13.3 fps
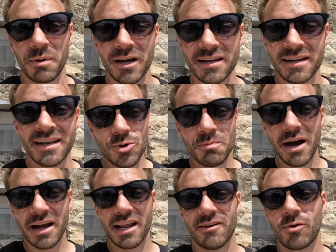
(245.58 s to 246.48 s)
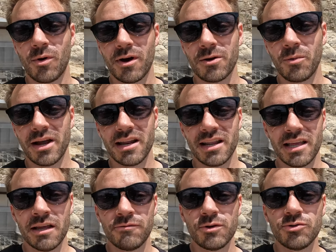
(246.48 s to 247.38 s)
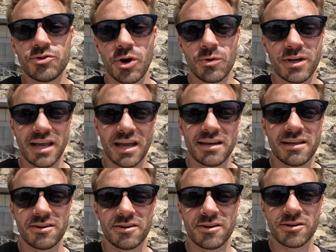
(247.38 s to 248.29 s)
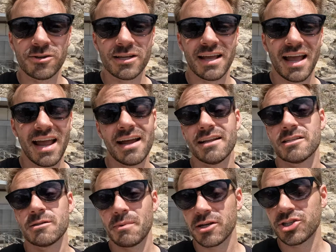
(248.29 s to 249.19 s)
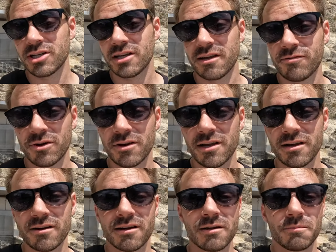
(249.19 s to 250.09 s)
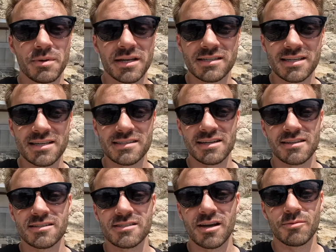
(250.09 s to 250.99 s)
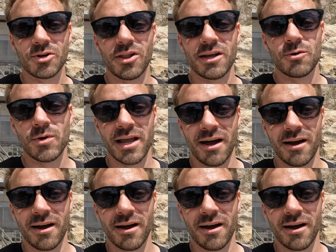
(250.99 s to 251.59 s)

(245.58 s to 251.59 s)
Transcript: but you might have quite a wait if you don't get here early and especially if you're here in peak season in the summer like we